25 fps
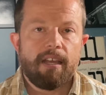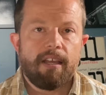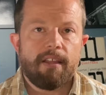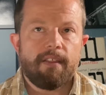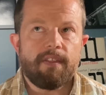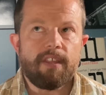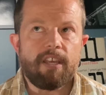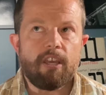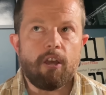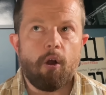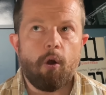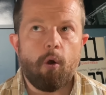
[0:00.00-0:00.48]

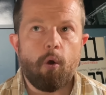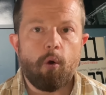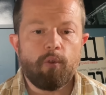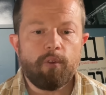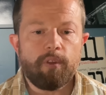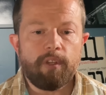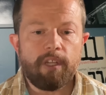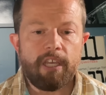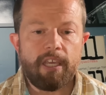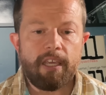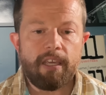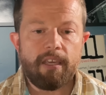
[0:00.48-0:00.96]
The
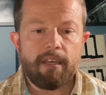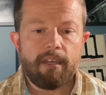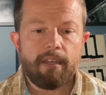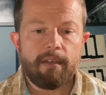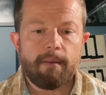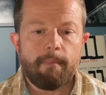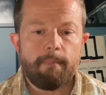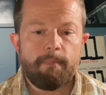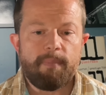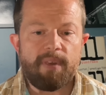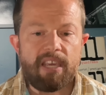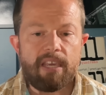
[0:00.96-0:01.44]
only
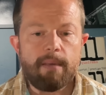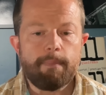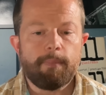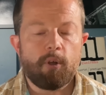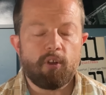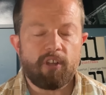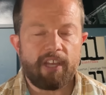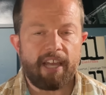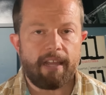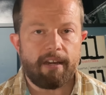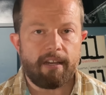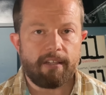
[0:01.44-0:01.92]

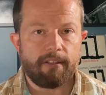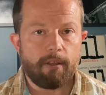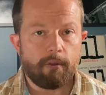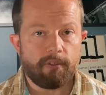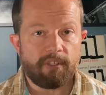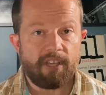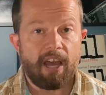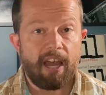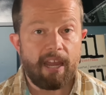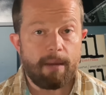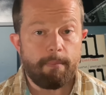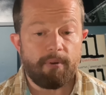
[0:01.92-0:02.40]
people getting
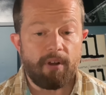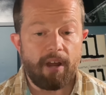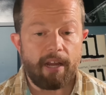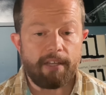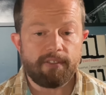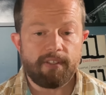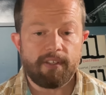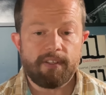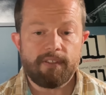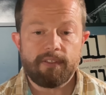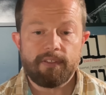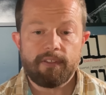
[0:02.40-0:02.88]
those high
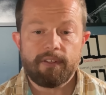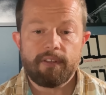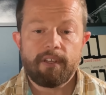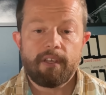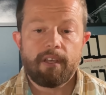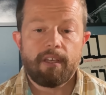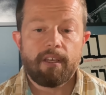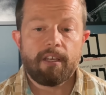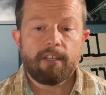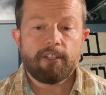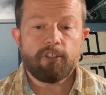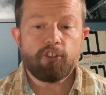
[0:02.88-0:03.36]
prices
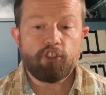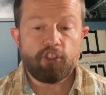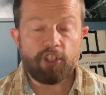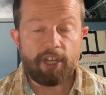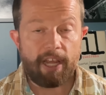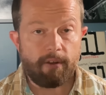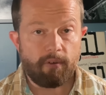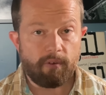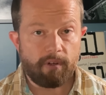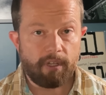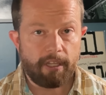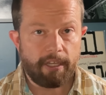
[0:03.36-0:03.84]

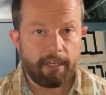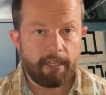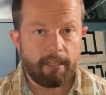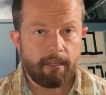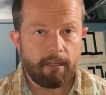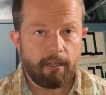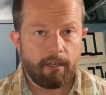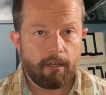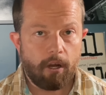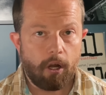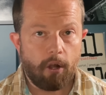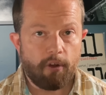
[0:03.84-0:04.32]
generally
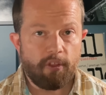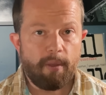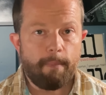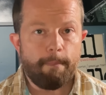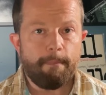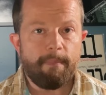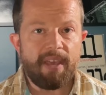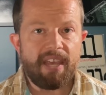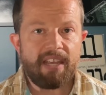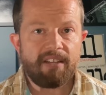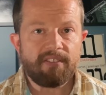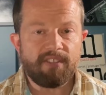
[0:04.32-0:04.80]
are the
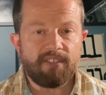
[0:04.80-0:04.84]
big